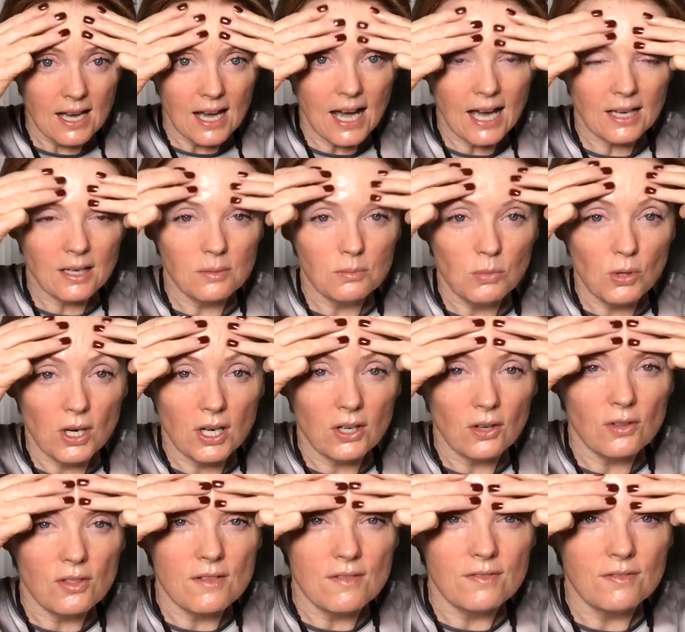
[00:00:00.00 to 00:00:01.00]
I can work
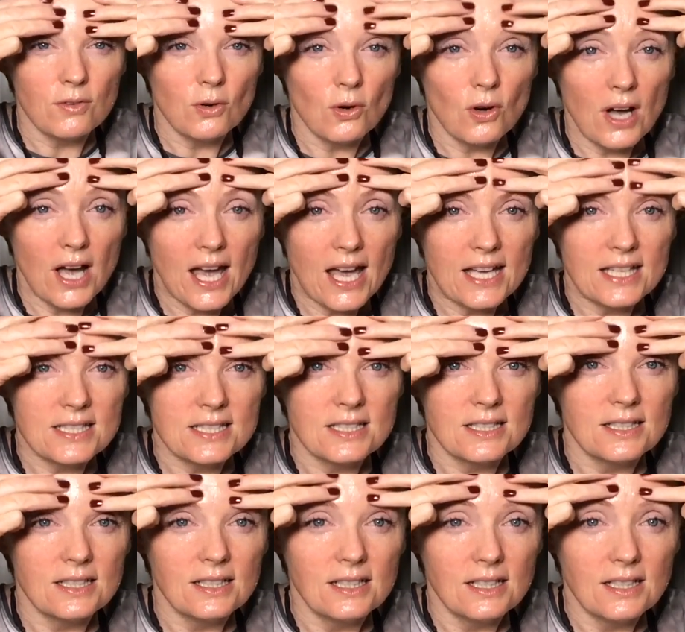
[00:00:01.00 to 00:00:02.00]
on the forehead
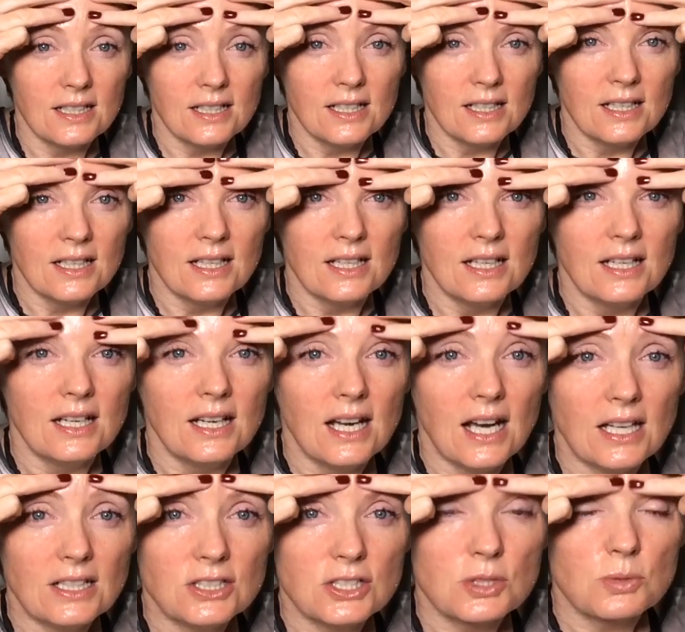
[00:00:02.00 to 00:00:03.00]

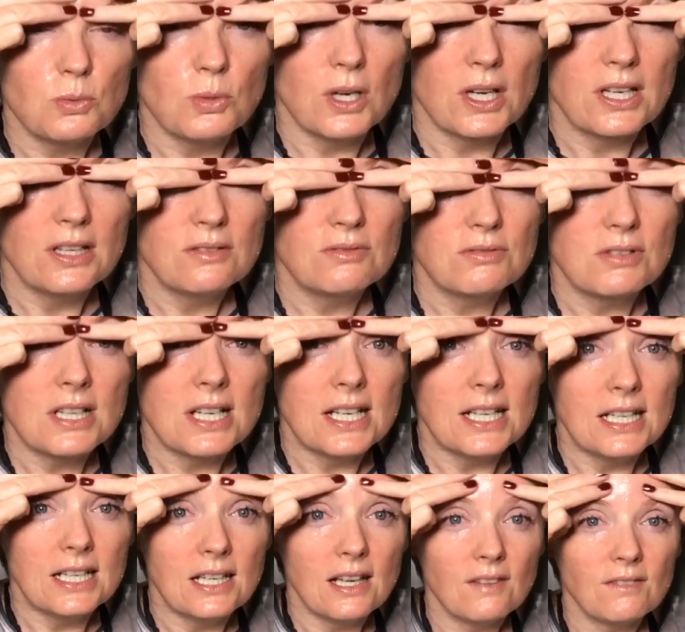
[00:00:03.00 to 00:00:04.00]
and just work in
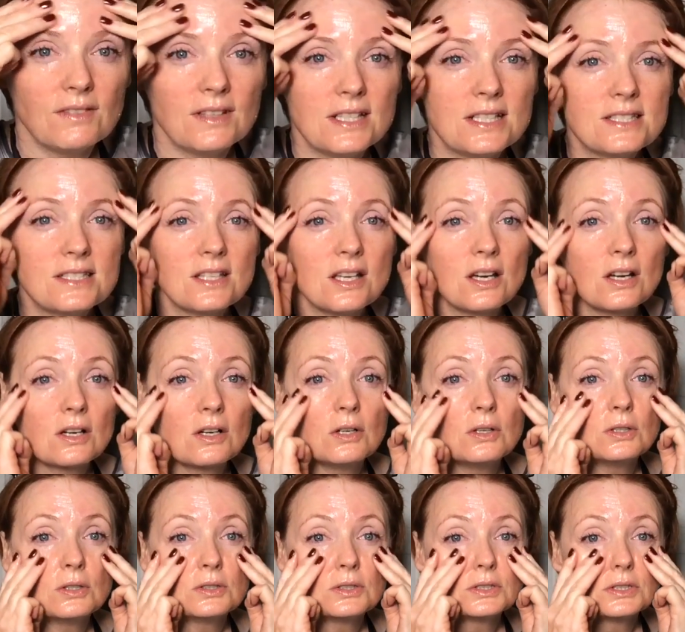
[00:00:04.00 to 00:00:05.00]
really lovely
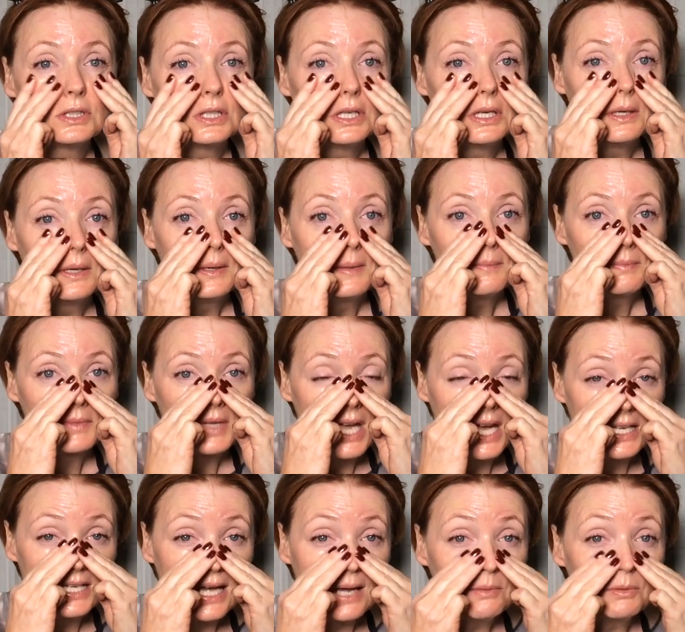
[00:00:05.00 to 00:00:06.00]
circles,
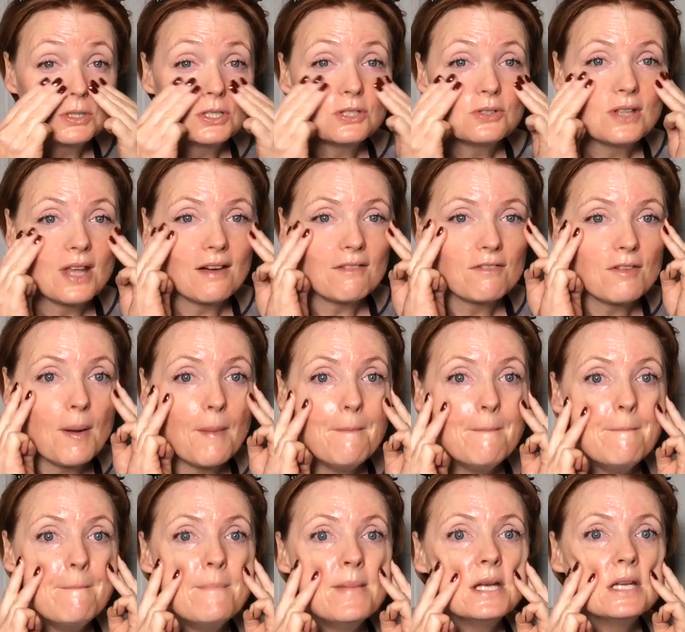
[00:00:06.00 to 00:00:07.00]
and I would do that for a
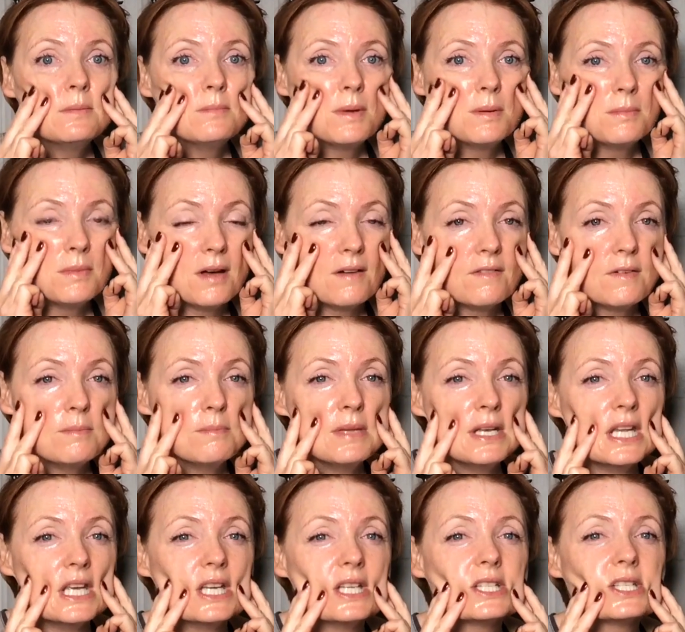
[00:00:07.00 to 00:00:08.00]
minimum of a
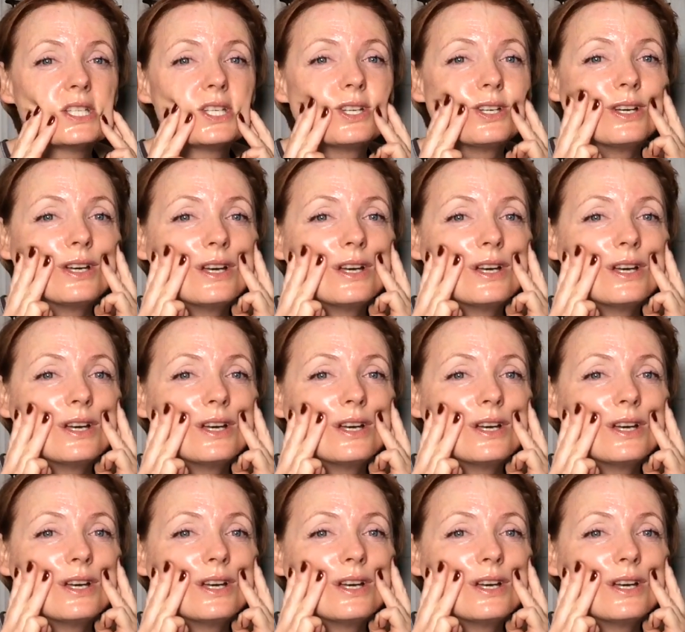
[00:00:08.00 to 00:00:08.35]
minute,